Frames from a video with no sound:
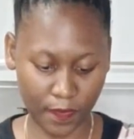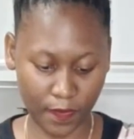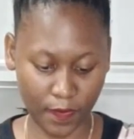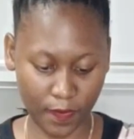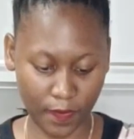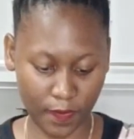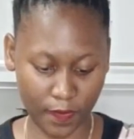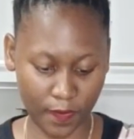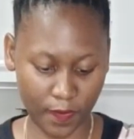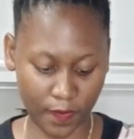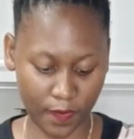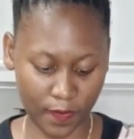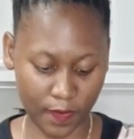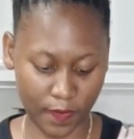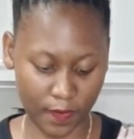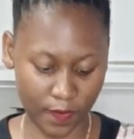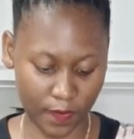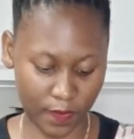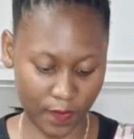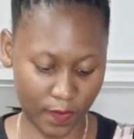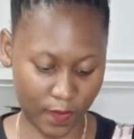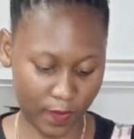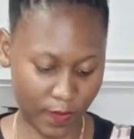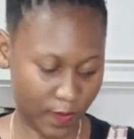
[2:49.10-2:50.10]

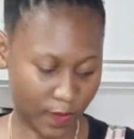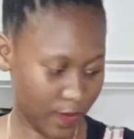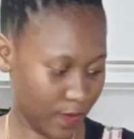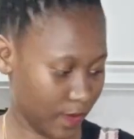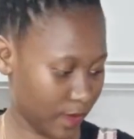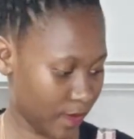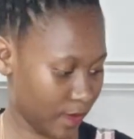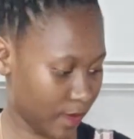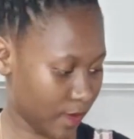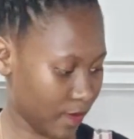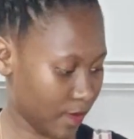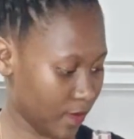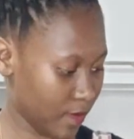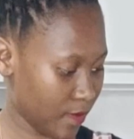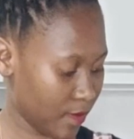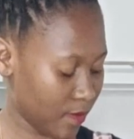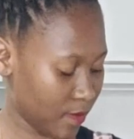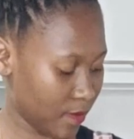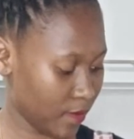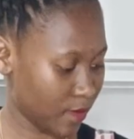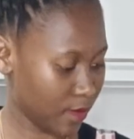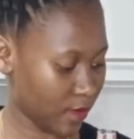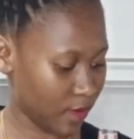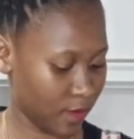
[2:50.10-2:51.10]

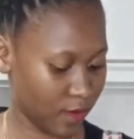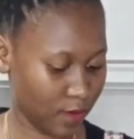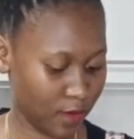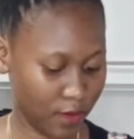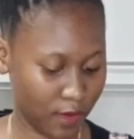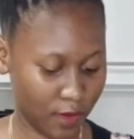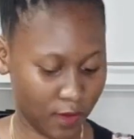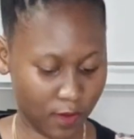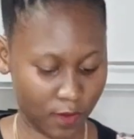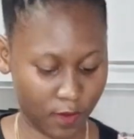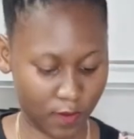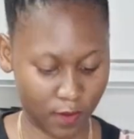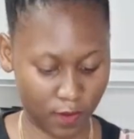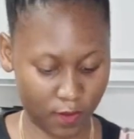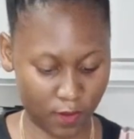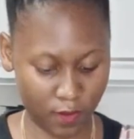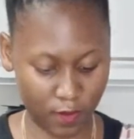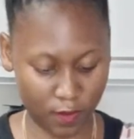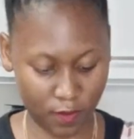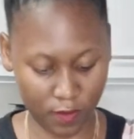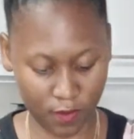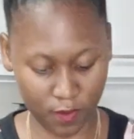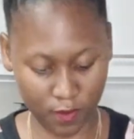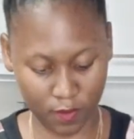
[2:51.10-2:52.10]

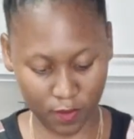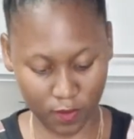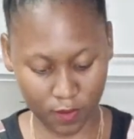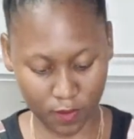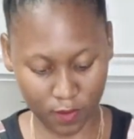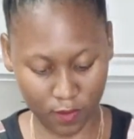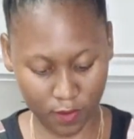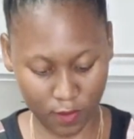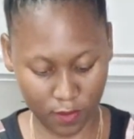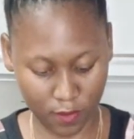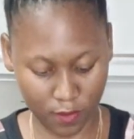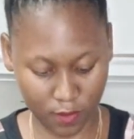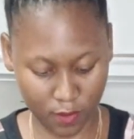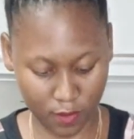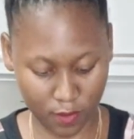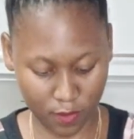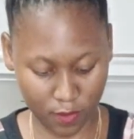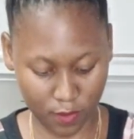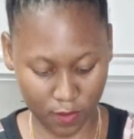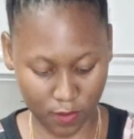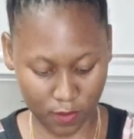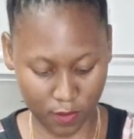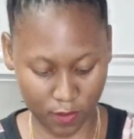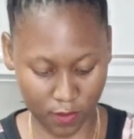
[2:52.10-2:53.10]

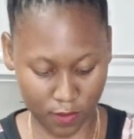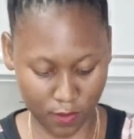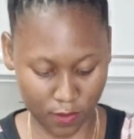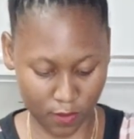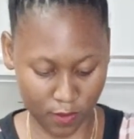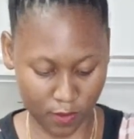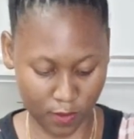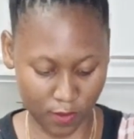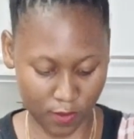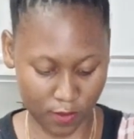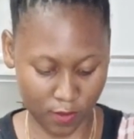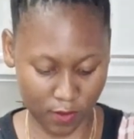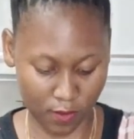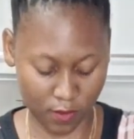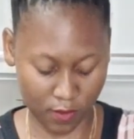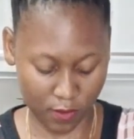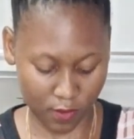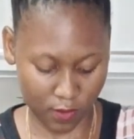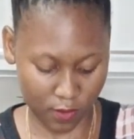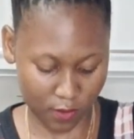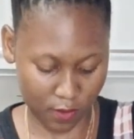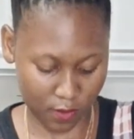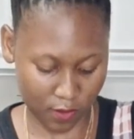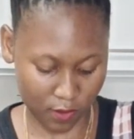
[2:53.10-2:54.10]

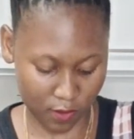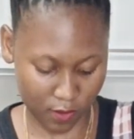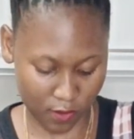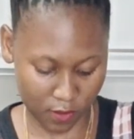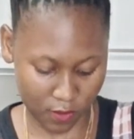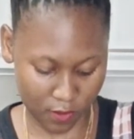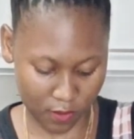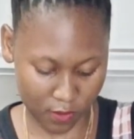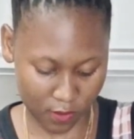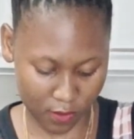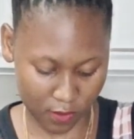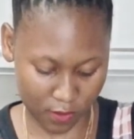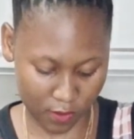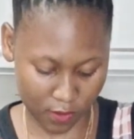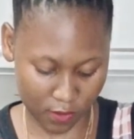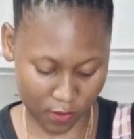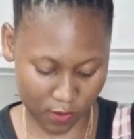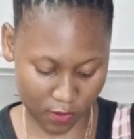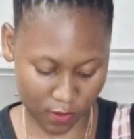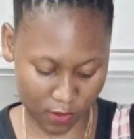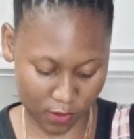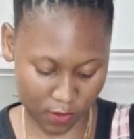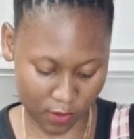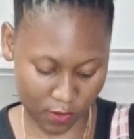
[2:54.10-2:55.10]

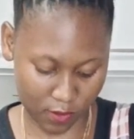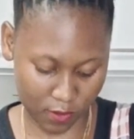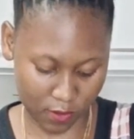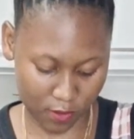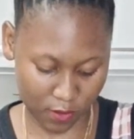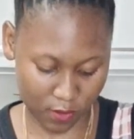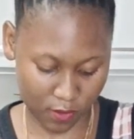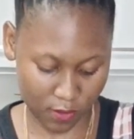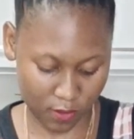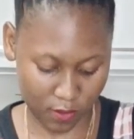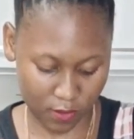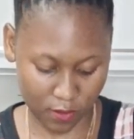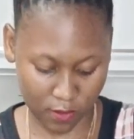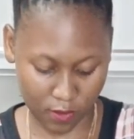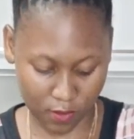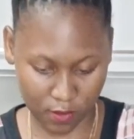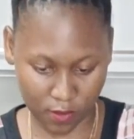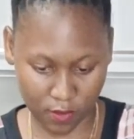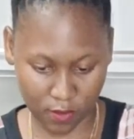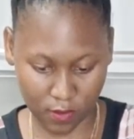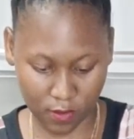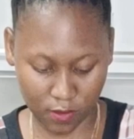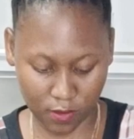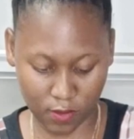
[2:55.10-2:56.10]

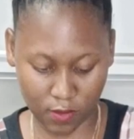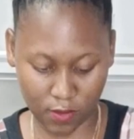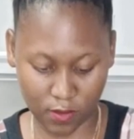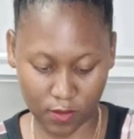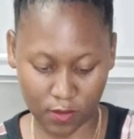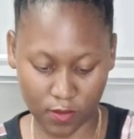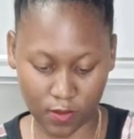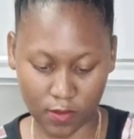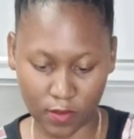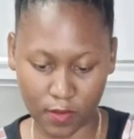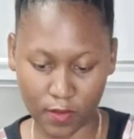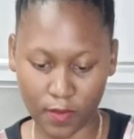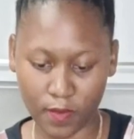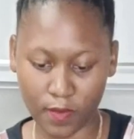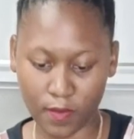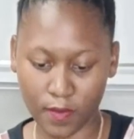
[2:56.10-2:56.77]
No one is speaking in this clip.